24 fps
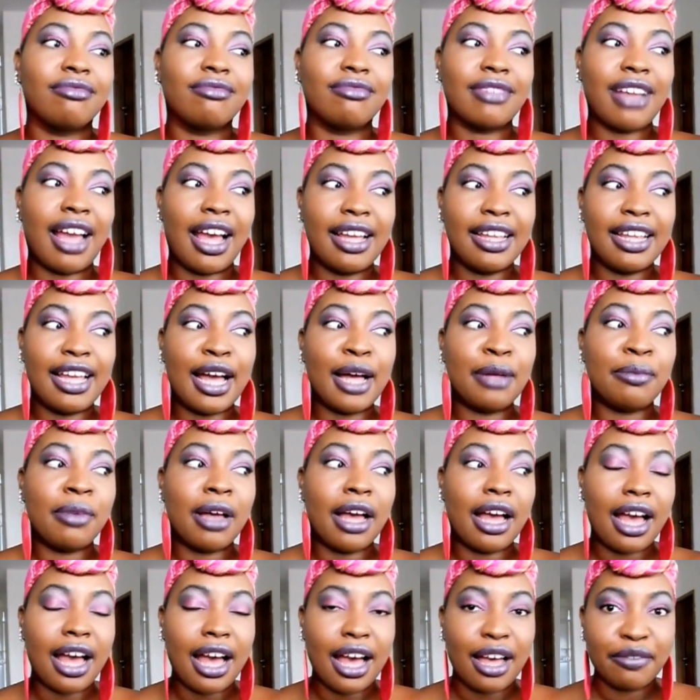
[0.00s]
I am
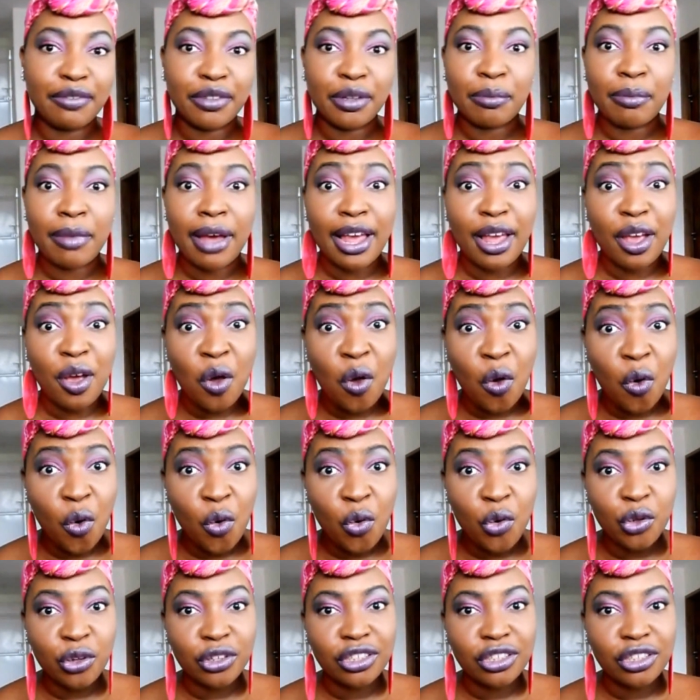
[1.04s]
having my own